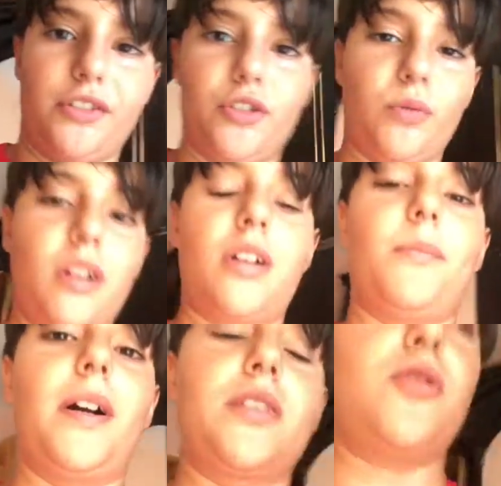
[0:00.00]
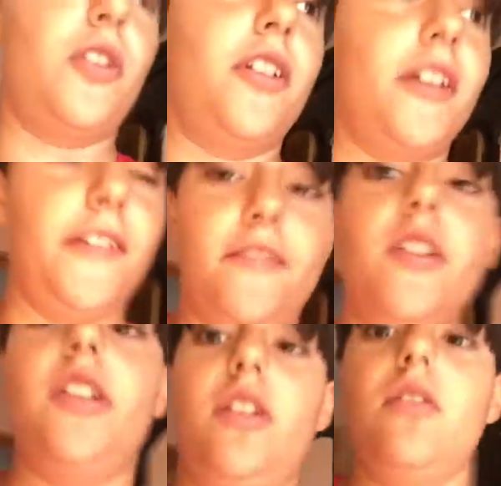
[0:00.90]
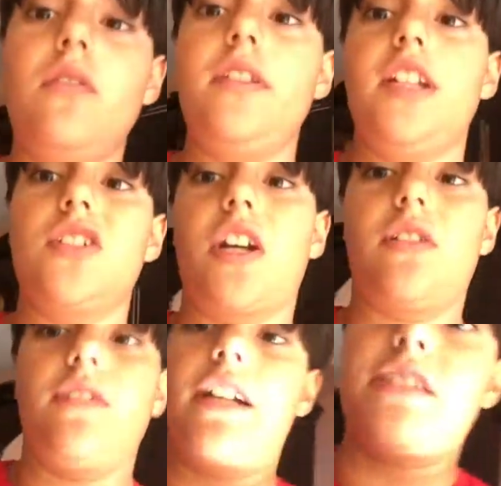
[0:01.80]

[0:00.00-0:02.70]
Andrew, welcome back to another video on this channel. Now